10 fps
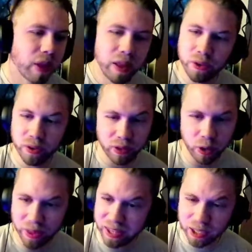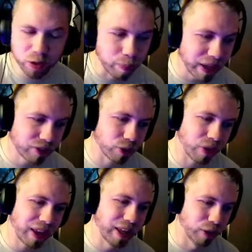They're, you know, they killed Mixer,
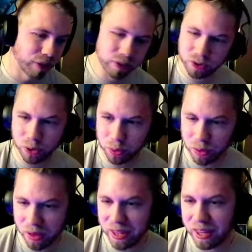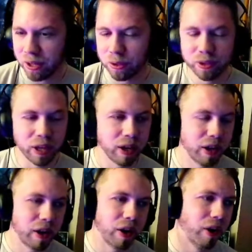they killed the Zune, they killed
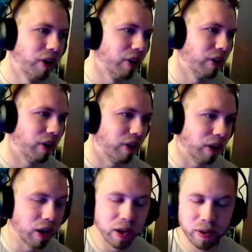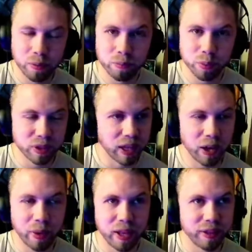uh, uh, what the heck?
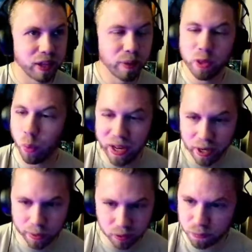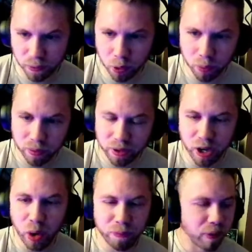Why can't I think of it? The Windows Phone. You
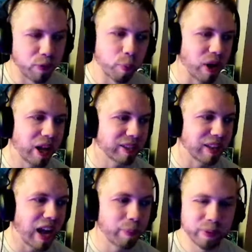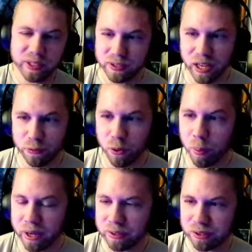know, if if a product's not successful,
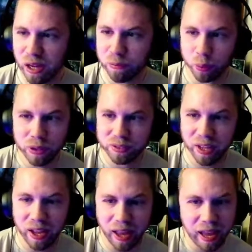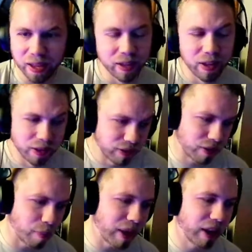Microsoft will say, "Hey, this
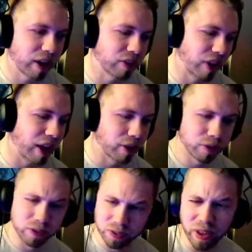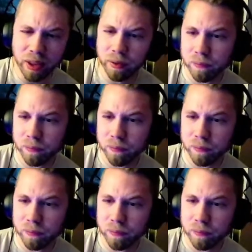isn't meeting our standards. See ya."